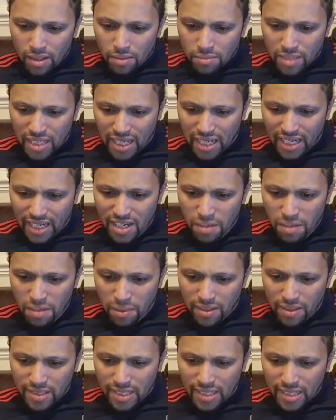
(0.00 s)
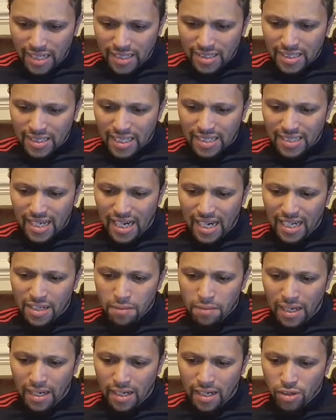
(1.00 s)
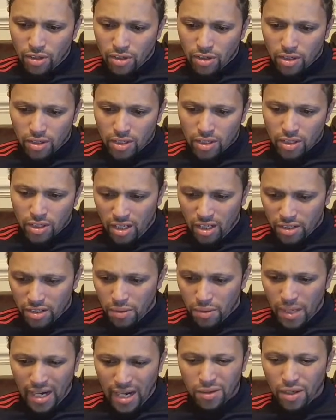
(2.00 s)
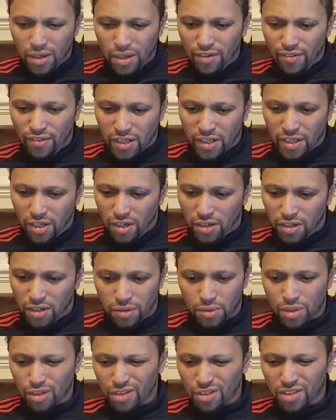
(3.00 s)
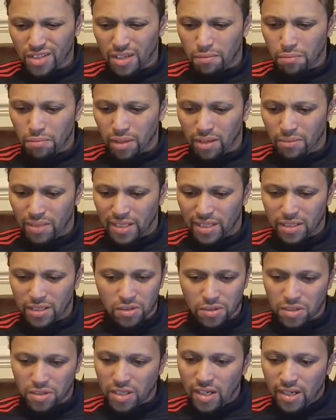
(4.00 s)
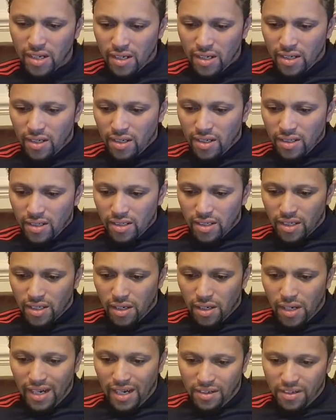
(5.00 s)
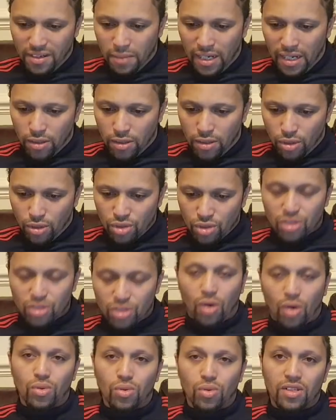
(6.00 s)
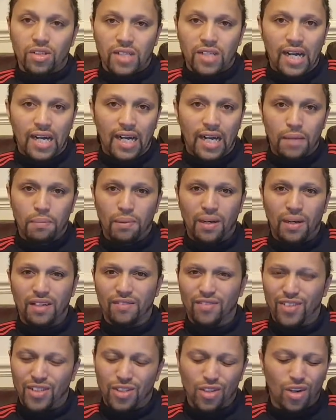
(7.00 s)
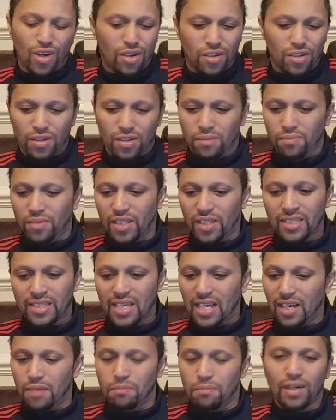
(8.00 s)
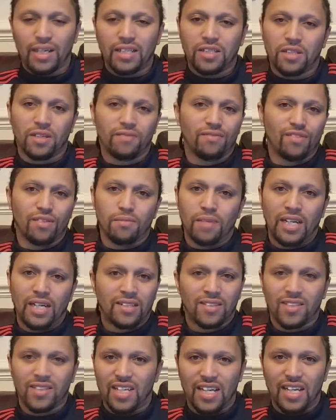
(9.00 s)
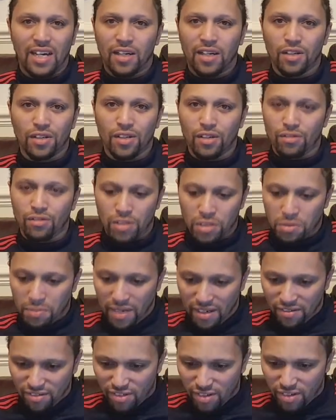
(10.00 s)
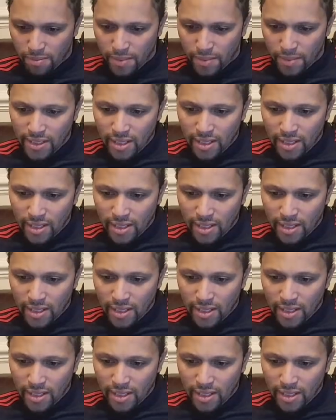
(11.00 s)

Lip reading: Taib Hussein says Adebayor or Kanu. I'll go for Kanu just simply because Adebayor sold us out. He played for Tottenham. The celebration for Man City, I got no respect for him.